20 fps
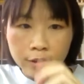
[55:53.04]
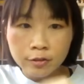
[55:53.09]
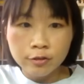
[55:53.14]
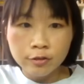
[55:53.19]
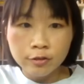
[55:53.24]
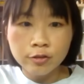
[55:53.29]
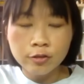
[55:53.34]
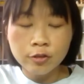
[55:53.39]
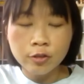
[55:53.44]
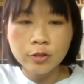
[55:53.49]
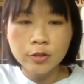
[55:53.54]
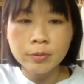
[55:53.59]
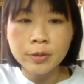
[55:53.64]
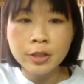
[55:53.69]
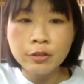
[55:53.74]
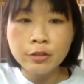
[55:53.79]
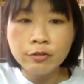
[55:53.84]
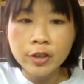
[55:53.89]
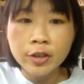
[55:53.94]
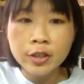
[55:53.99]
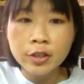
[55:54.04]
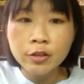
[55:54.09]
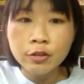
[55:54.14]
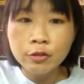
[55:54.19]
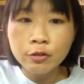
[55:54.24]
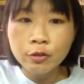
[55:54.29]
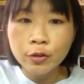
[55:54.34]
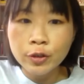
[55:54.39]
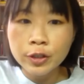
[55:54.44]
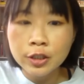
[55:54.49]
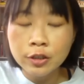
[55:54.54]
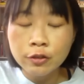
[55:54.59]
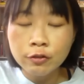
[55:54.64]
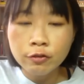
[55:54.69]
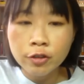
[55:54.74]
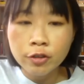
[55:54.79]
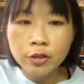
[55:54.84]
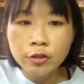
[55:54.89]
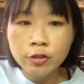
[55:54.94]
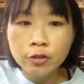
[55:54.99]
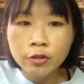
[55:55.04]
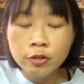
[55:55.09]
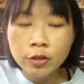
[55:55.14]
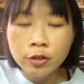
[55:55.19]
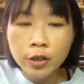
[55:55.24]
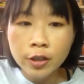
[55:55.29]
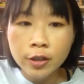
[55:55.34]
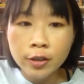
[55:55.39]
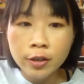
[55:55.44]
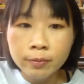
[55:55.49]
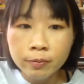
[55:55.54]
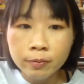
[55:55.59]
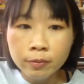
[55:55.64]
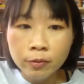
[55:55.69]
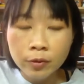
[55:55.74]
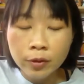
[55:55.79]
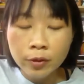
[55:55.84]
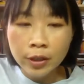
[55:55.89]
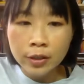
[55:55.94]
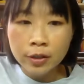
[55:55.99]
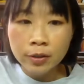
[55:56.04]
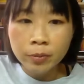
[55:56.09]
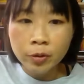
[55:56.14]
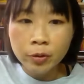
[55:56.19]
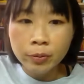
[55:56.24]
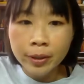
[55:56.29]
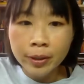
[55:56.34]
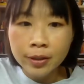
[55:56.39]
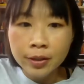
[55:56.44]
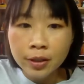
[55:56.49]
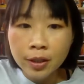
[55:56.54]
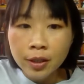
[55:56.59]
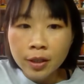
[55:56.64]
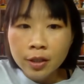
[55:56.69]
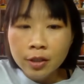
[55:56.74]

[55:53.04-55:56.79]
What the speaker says: this could be the final question for you at the moment.